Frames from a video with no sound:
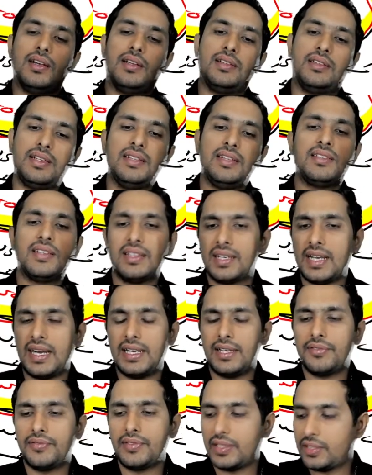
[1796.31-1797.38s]
These are the kind
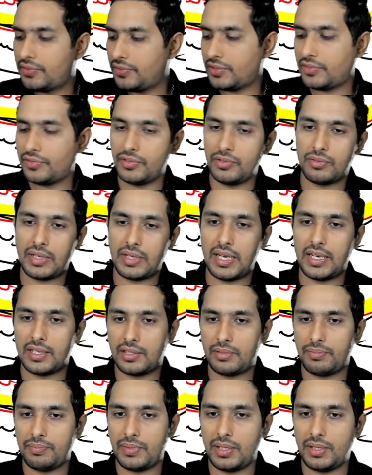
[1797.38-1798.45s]
of things which you can
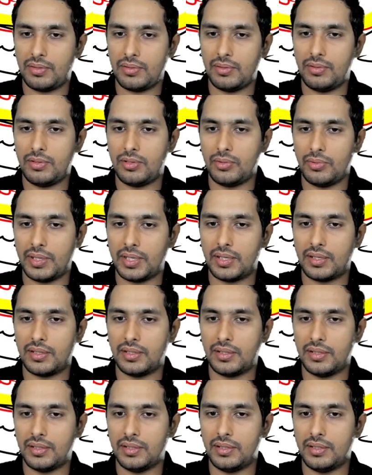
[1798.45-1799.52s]
be doing
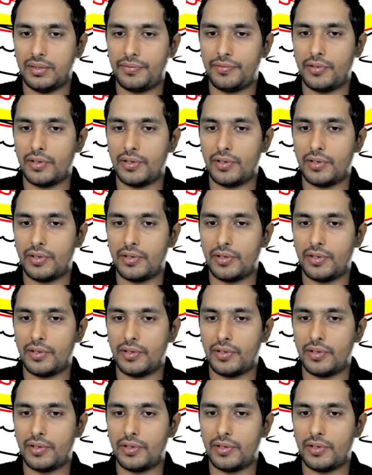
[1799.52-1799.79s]
for